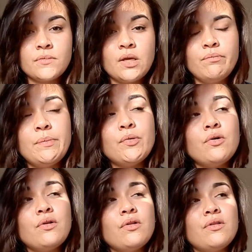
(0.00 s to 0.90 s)

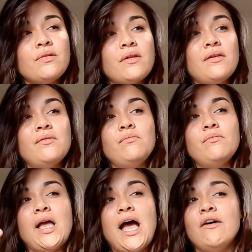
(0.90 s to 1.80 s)
People
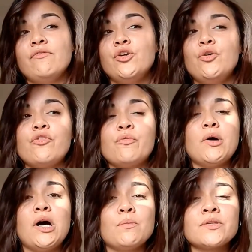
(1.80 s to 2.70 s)
have
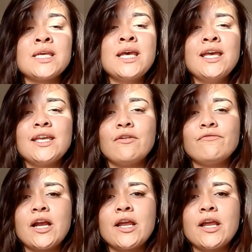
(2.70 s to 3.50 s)
goosebumps, get very